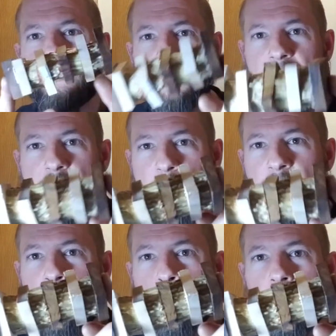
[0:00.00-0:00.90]
that's what
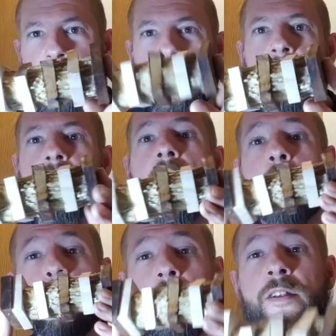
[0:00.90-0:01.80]
I've been working on. I
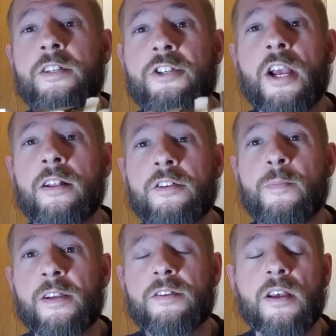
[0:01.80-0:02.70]
wanted to challenge
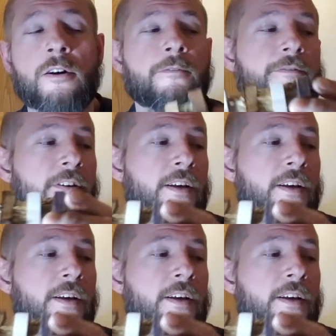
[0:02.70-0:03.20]
myself,